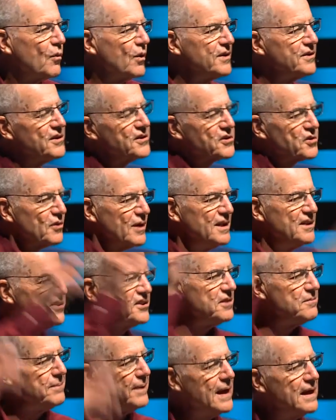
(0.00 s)
with
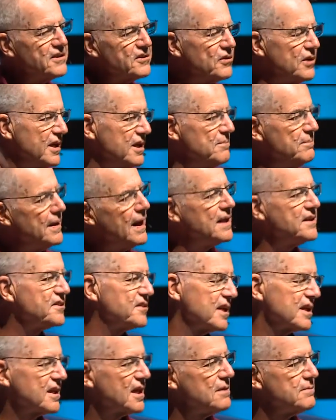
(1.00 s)
trendy, pet, trendy pets
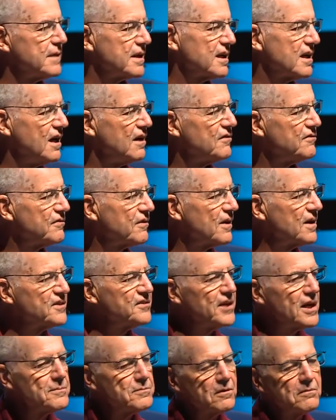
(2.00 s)
that come and go. For
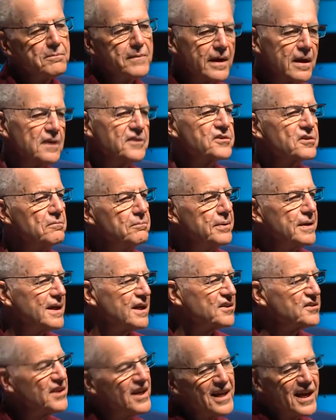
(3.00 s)
example, miniature
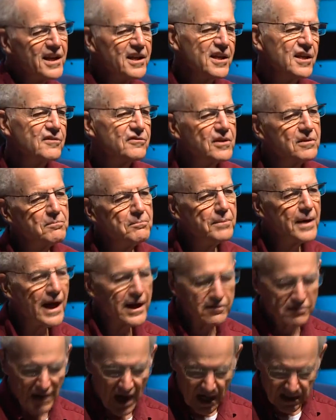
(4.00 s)
pigs and even
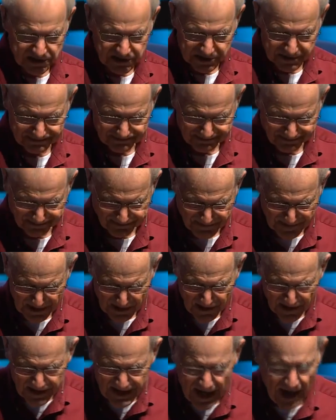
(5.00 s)
pet rocks.
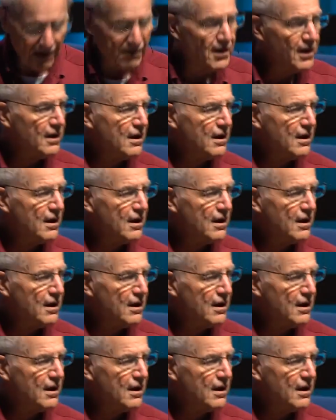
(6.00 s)
Now,